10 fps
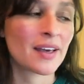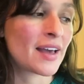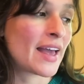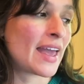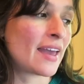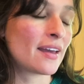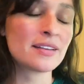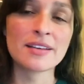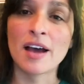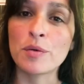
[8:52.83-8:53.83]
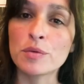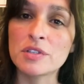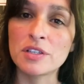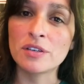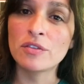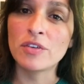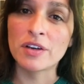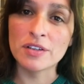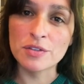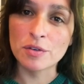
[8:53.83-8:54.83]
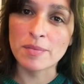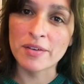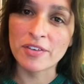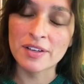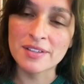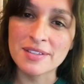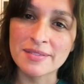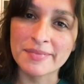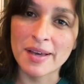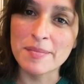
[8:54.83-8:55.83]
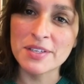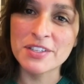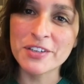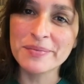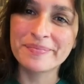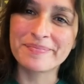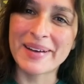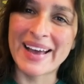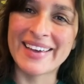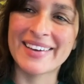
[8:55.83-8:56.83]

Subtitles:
And I will see you very soon, my friends. I miss you. Bye.